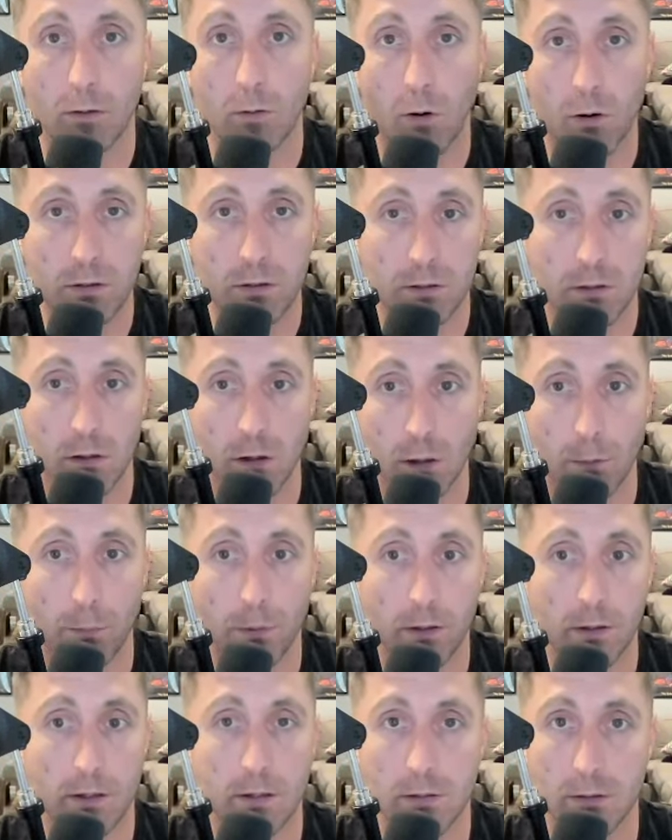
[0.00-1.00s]
and also your
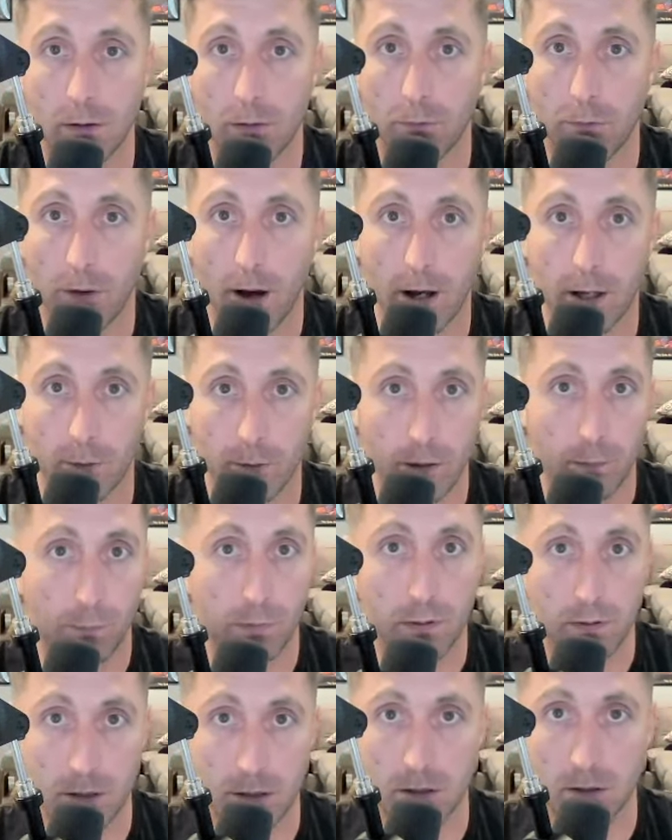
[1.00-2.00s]
ability to evaluate
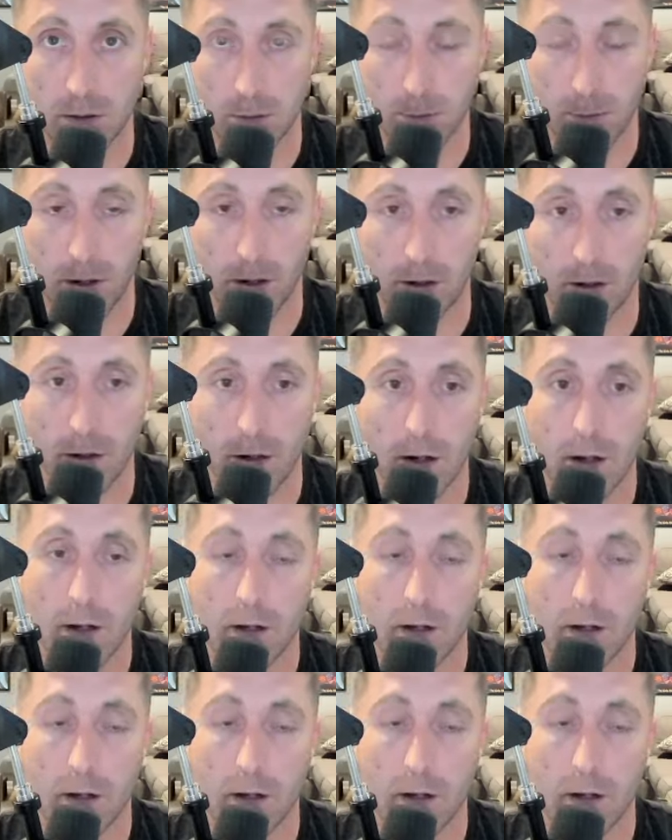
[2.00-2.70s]
positions better.